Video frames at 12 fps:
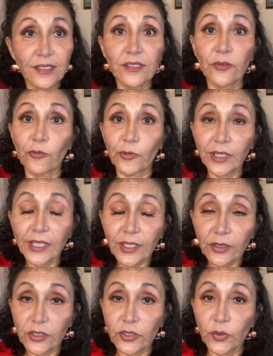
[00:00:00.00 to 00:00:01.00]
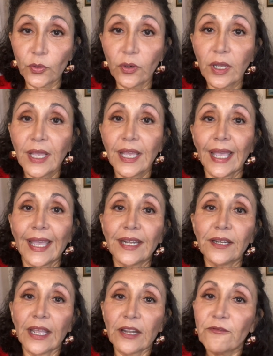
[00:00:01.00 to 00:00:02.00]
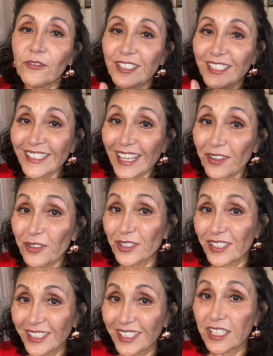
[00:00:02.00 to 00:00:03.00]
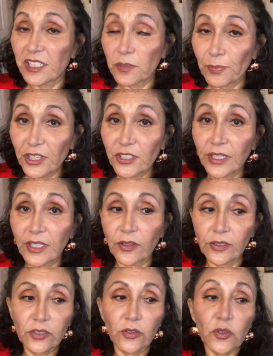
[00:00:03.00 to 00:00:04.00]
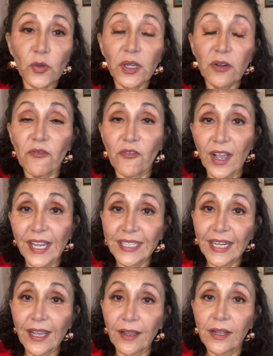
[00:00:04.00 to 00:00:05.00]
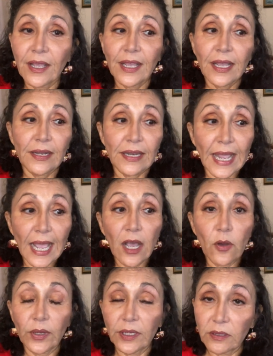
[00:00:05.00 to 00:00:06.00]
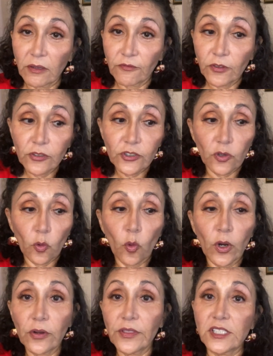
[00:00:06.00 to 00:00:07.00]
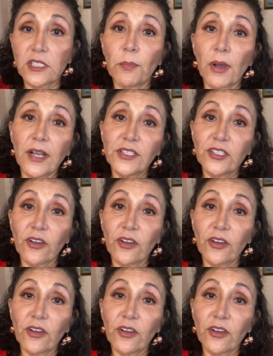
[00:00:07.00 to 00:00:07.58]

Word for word: is a really good tool, and for sellers, this is especially good. So you can find out now and in the future where the spots